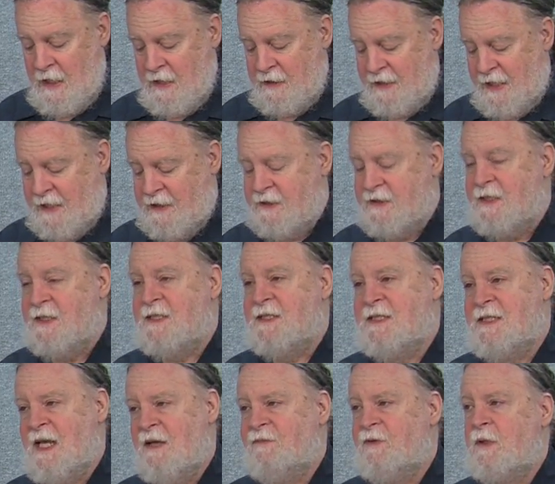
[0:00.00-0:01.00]
That is a
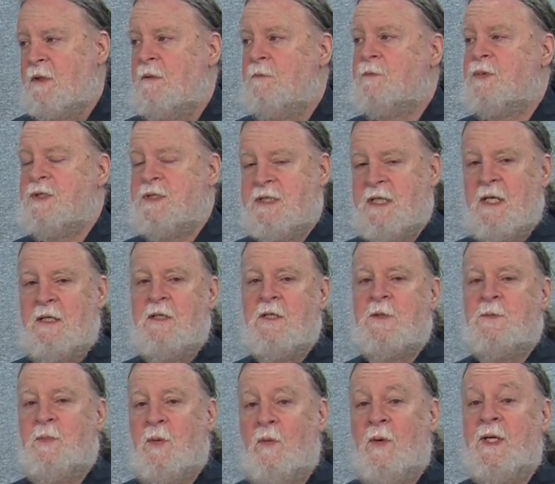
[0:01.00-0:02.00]
7
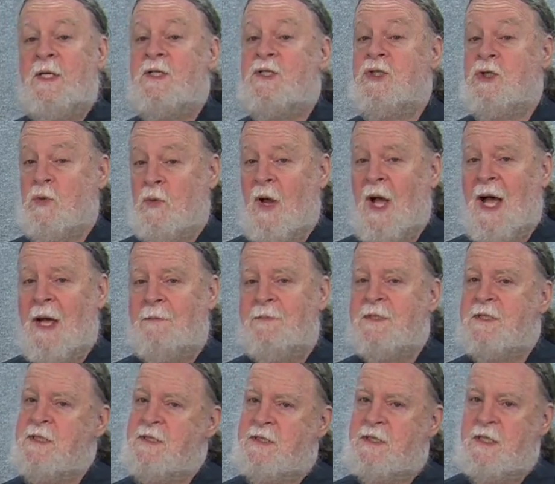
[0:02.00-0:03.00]
percentage point drop
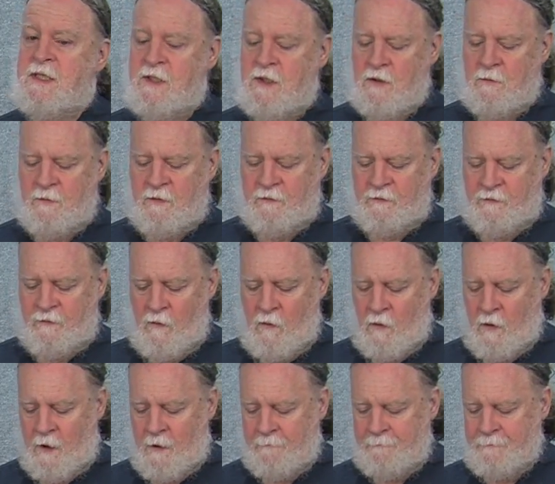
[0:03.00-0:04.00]
since a year
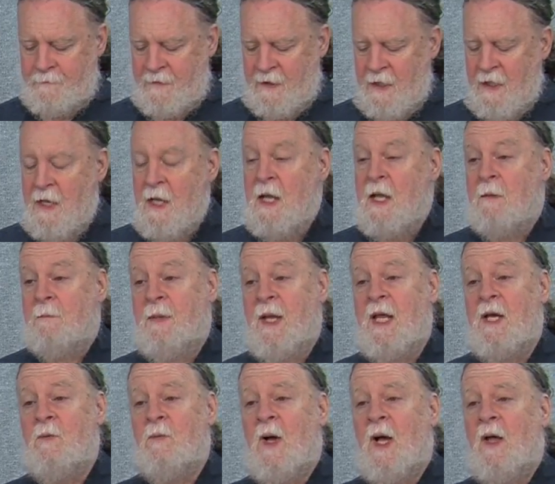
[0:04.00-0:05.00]
before.
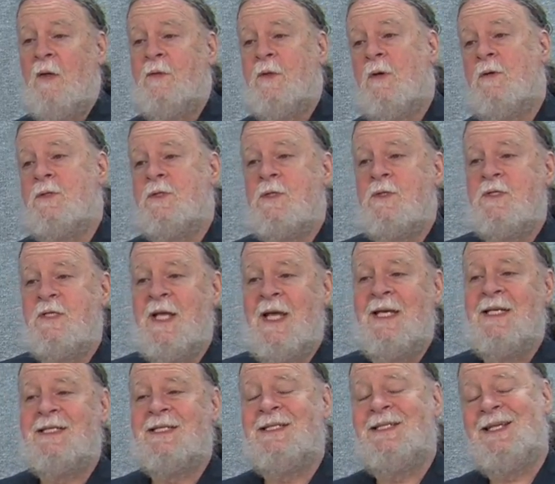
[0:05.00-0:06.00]
Meanwhile, those who say
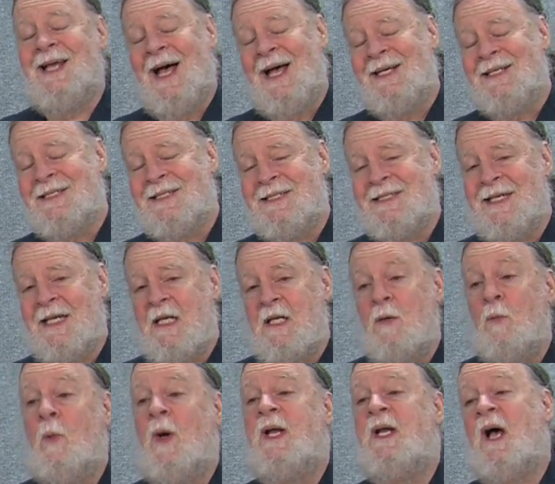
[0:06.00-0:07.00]
it's not a
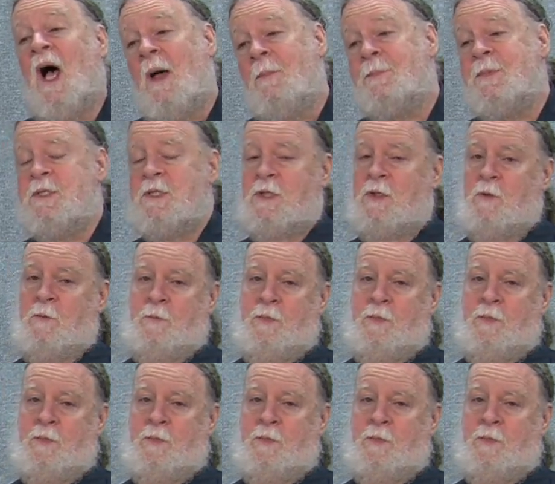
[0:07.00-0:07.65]
sin went up two